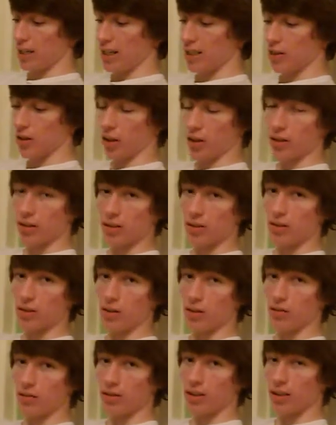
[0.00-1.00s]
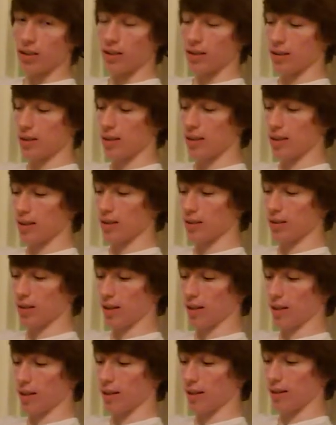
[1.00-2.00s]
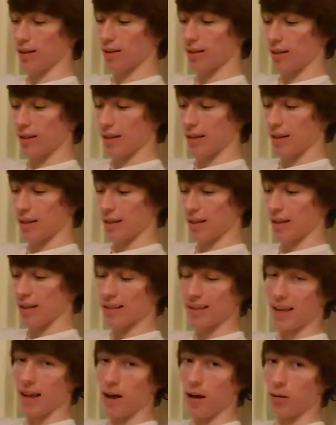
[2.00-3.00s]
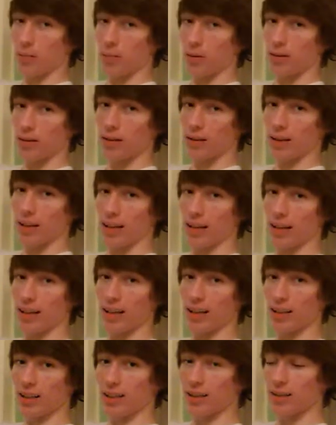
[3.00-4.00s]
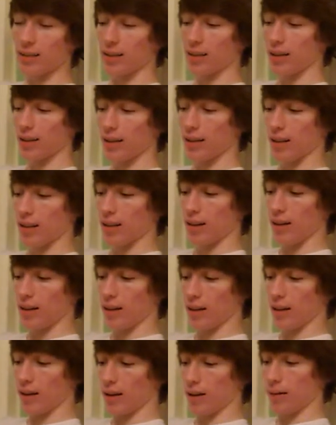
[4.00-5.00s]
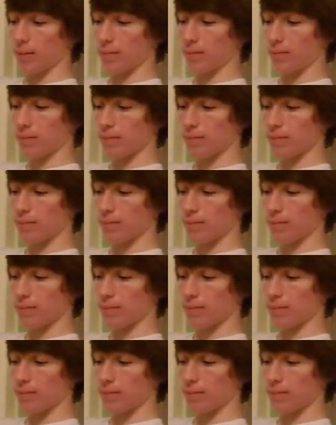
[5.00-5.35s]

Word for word: thought deserved his uh, his help and his um,